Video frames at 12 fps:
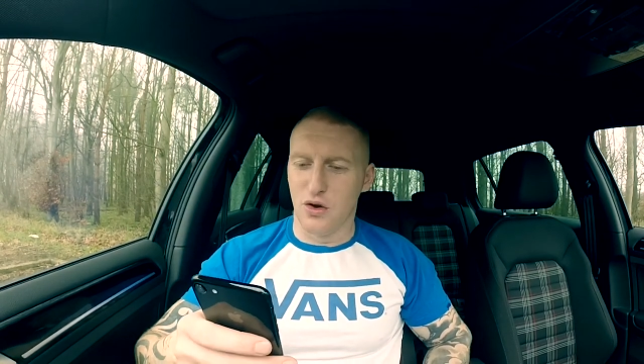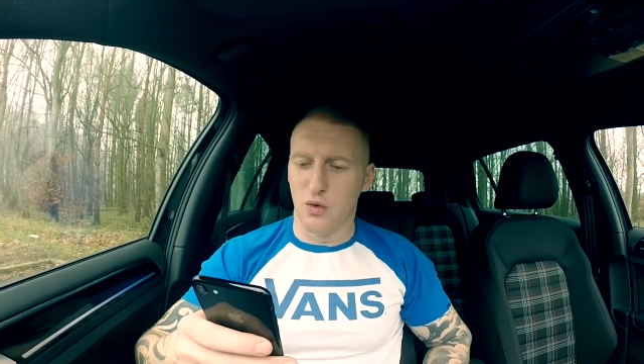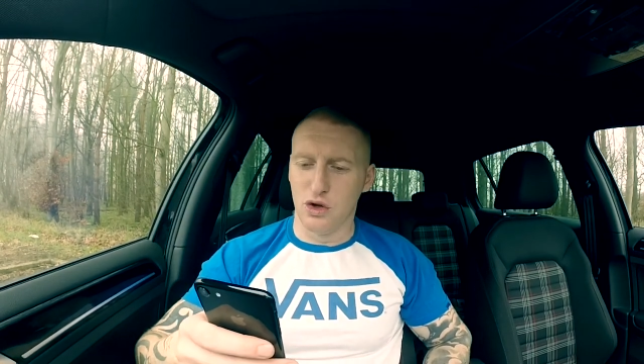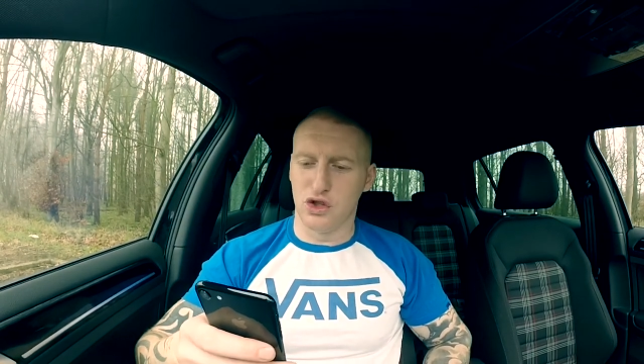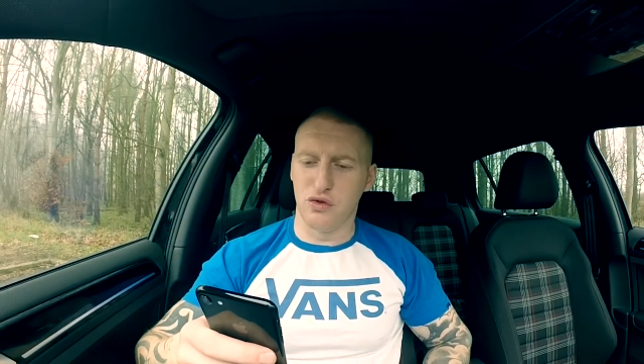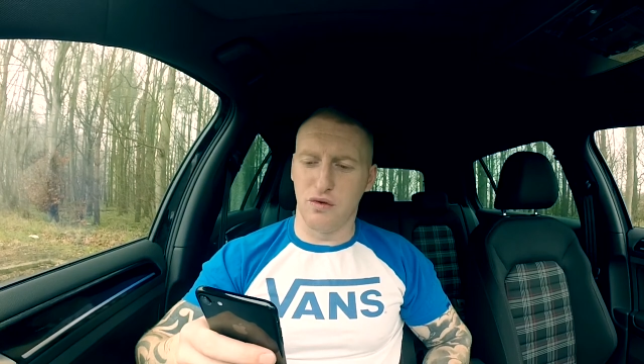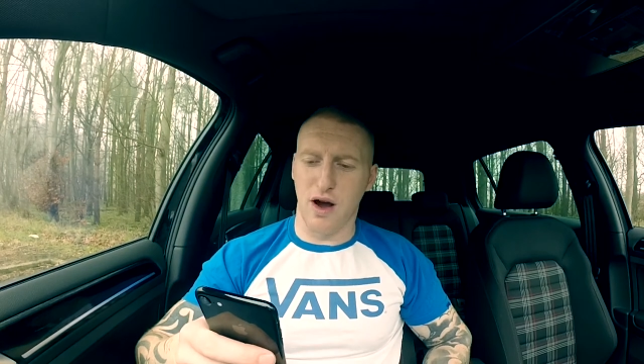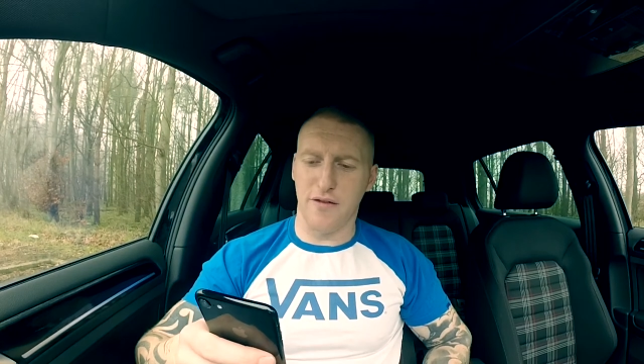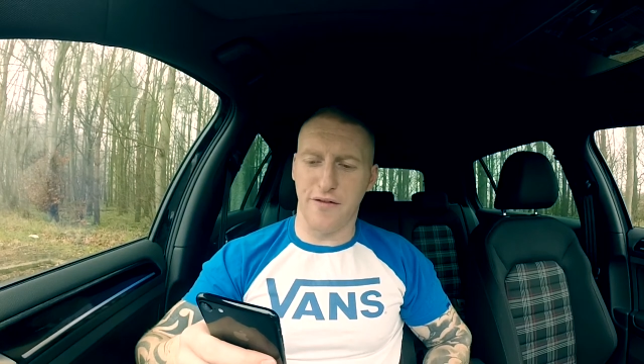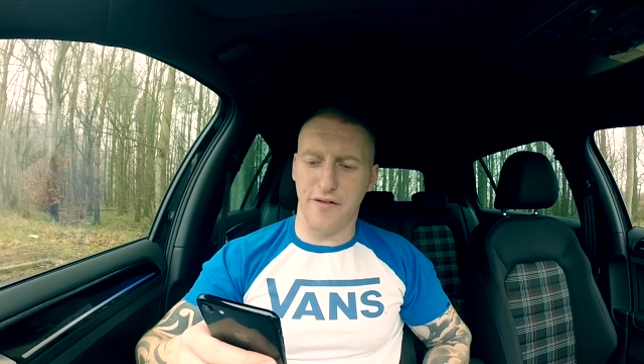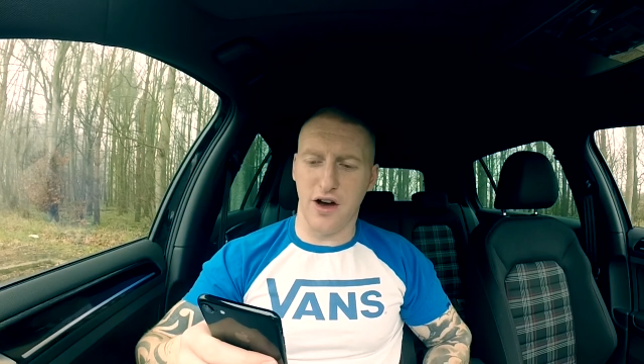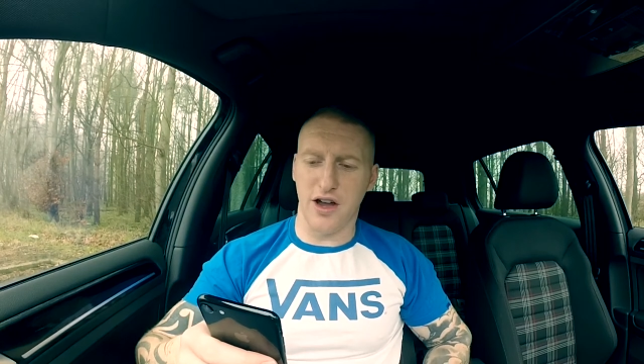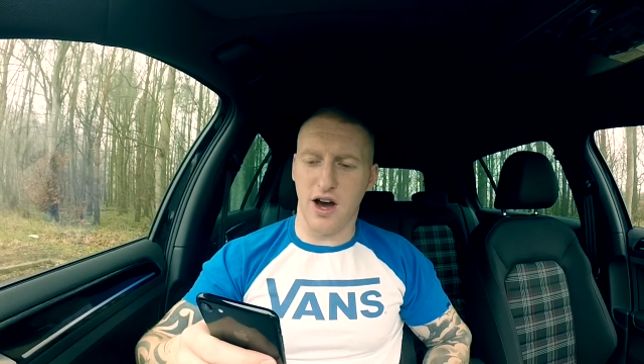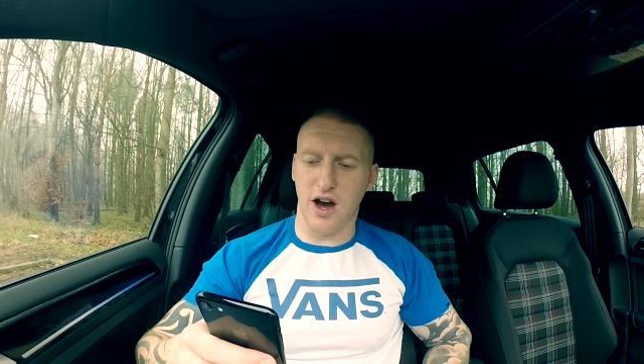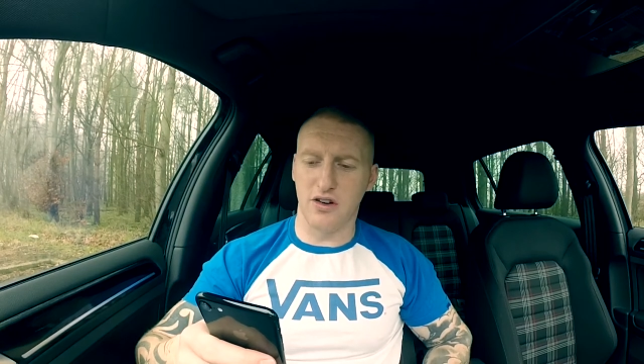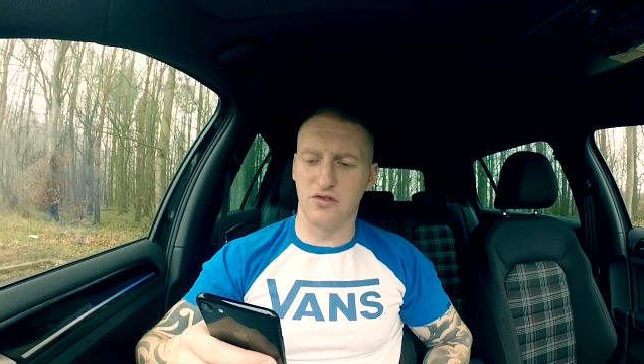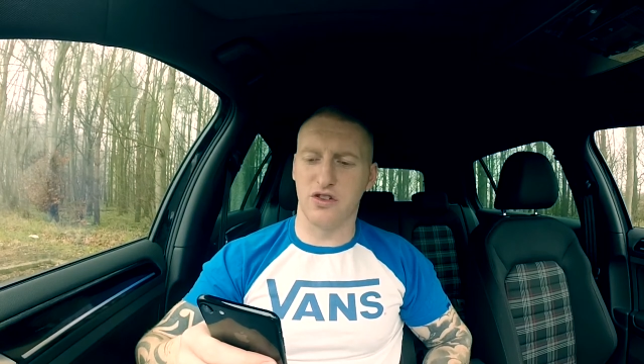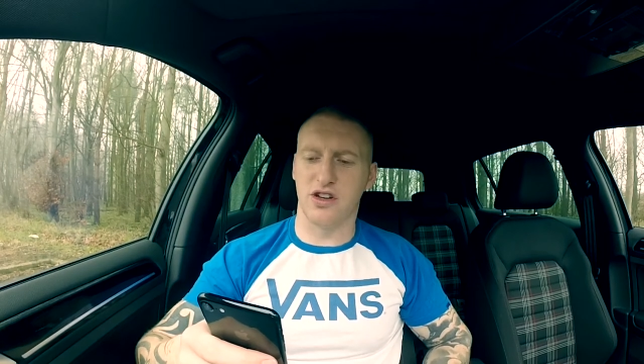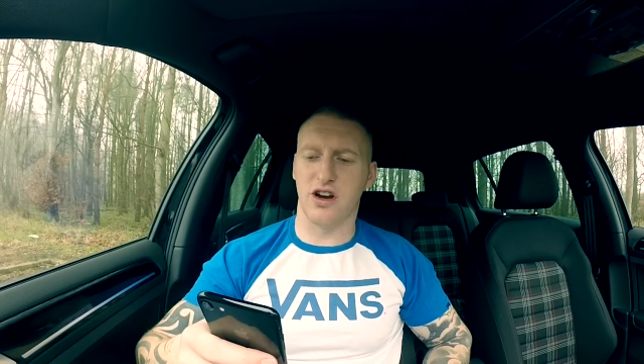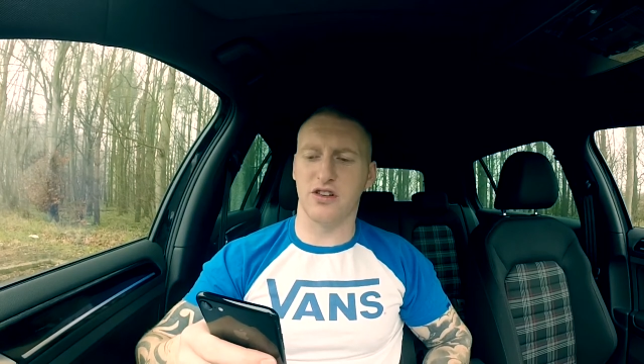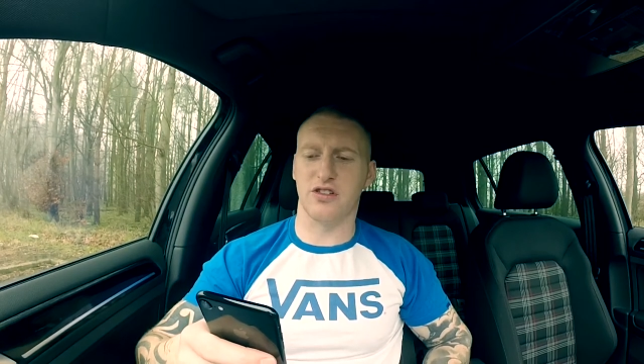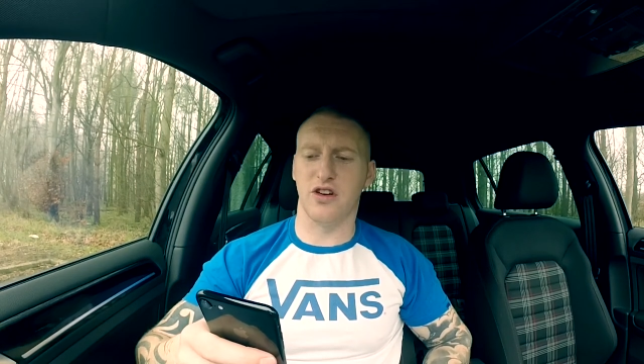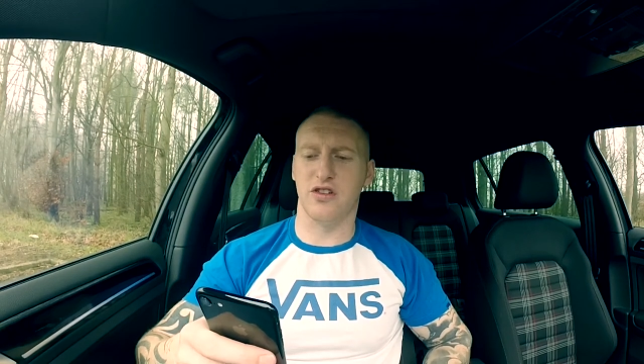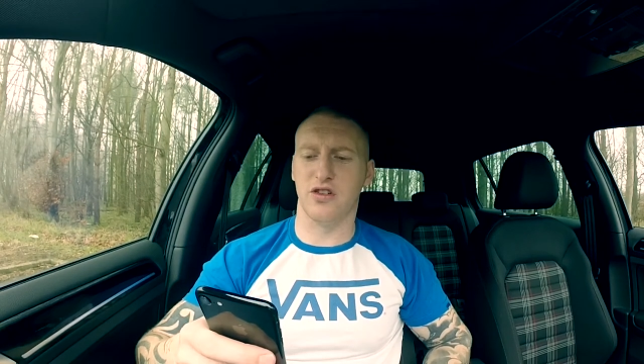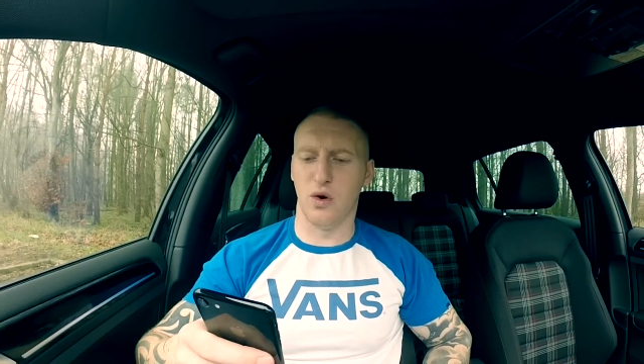Would you rather fight 100 duck-sized